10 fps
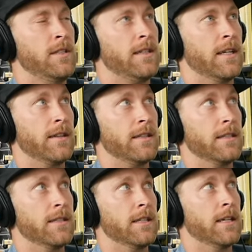Gotta think
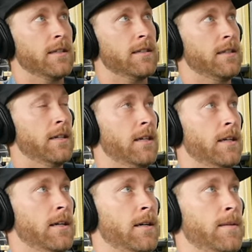on that.
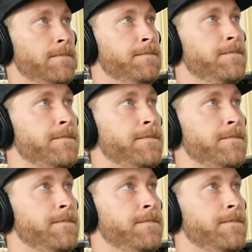Um.